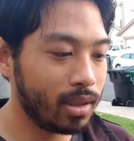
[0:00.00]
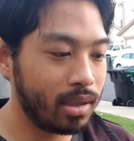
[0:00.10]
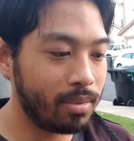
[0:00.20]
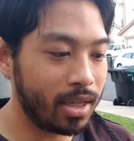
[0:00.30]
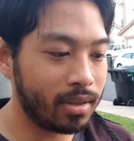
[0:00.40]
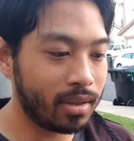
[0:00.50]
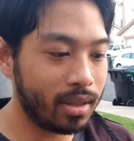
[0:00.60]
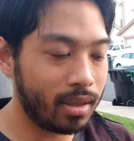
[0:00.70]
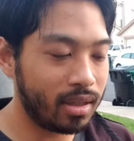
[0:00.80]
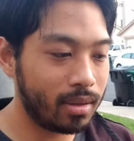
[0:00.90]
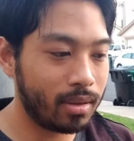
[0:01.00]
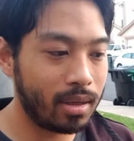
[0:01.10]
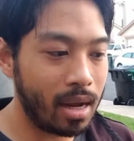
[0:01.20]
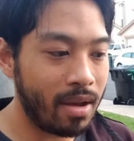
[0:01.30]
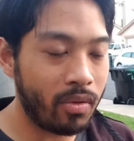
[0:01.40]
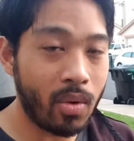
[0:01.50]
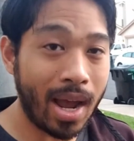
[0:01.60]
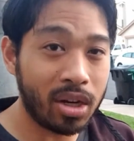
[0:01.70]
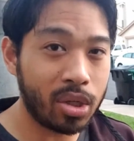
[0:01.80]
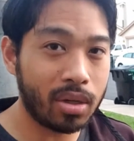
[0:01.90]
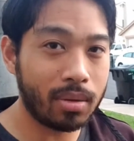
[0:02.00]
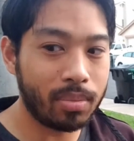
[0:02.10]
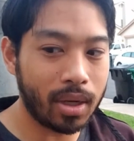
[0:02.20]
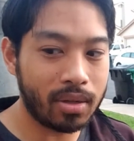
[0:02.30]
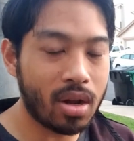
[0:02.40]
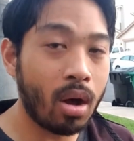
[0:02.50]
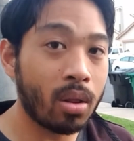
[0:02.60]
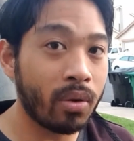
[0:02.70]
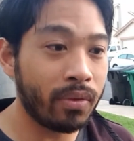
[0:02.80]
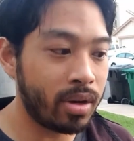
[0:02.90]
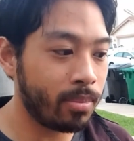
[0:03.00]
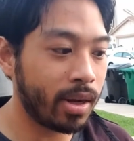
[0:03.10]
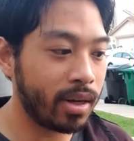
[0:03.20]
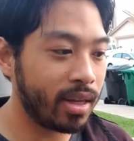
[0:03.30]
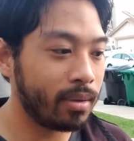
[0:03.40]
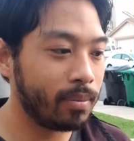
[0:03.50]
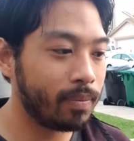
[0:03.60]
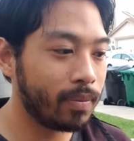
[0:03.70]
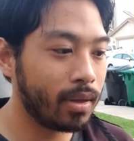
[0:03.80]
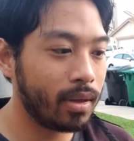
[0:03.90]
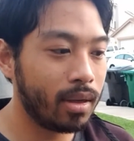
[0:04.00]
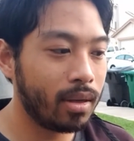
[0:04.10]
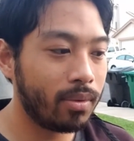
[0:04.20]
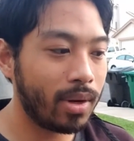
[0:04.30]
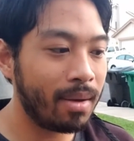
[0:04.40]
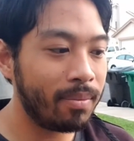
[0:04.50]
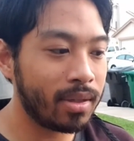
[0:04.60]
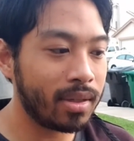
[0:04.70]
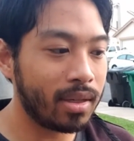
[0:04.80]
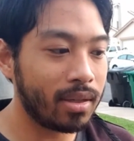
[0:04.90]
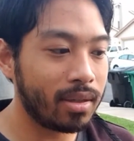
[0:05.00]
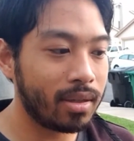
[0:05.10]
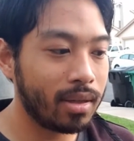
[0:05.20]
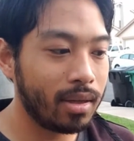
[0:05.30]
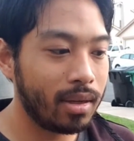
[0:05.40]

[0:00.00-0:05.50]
You basically have a rash, but it's all over your body. What happens is,